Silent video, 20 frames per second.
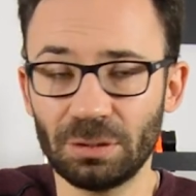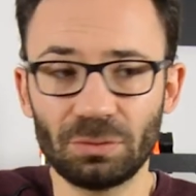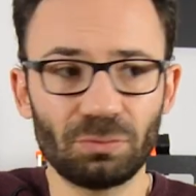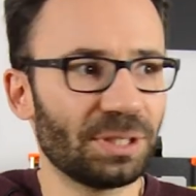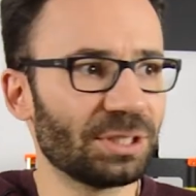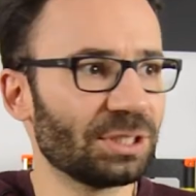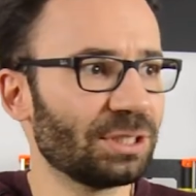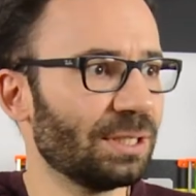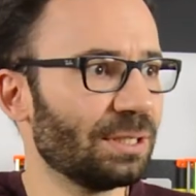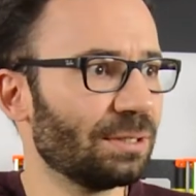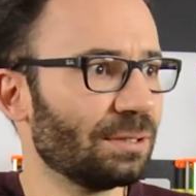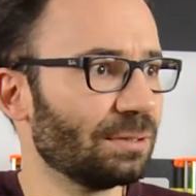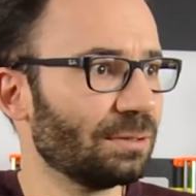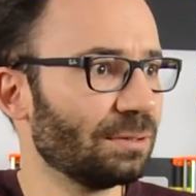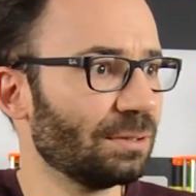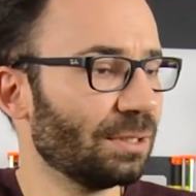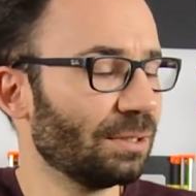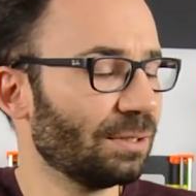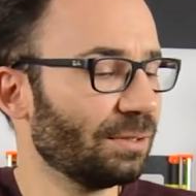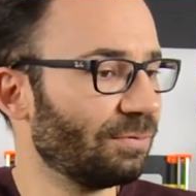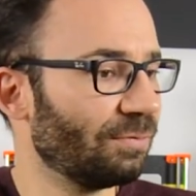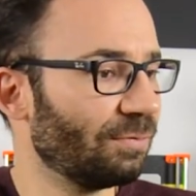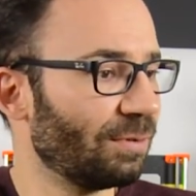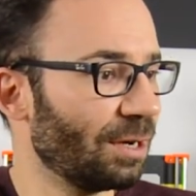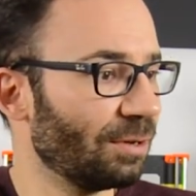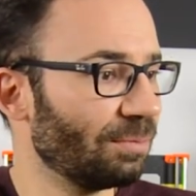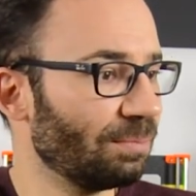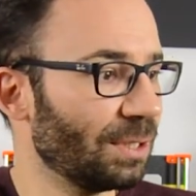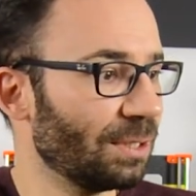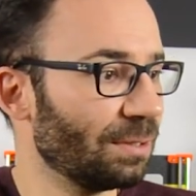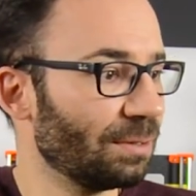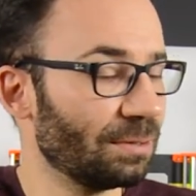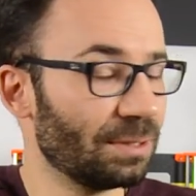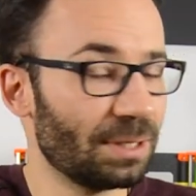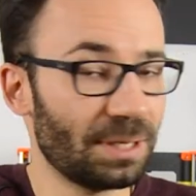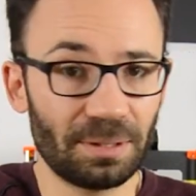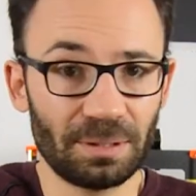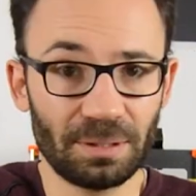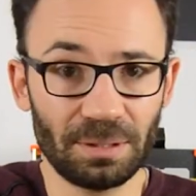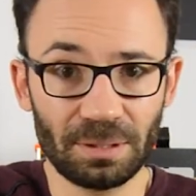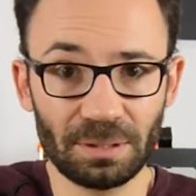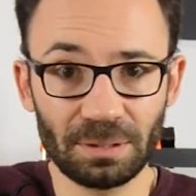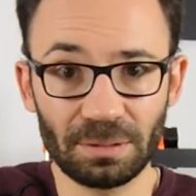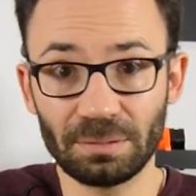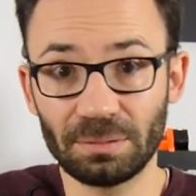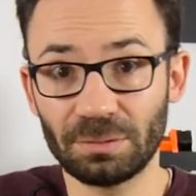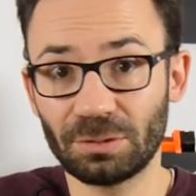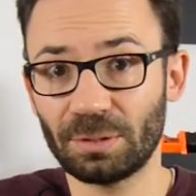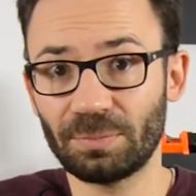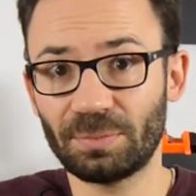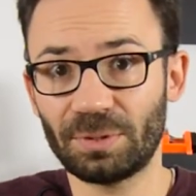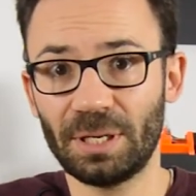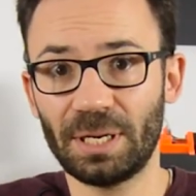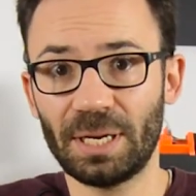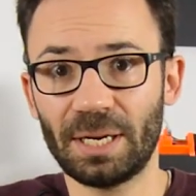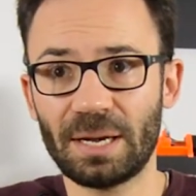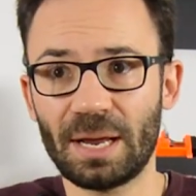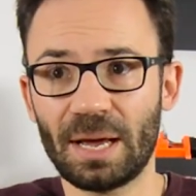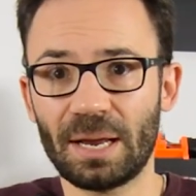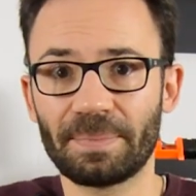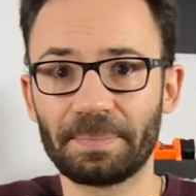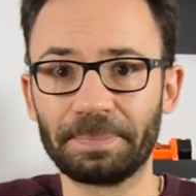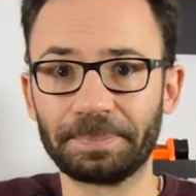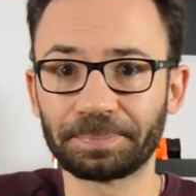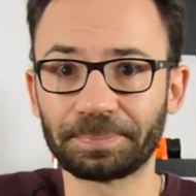It was nearly 5 meter, I think, something like that.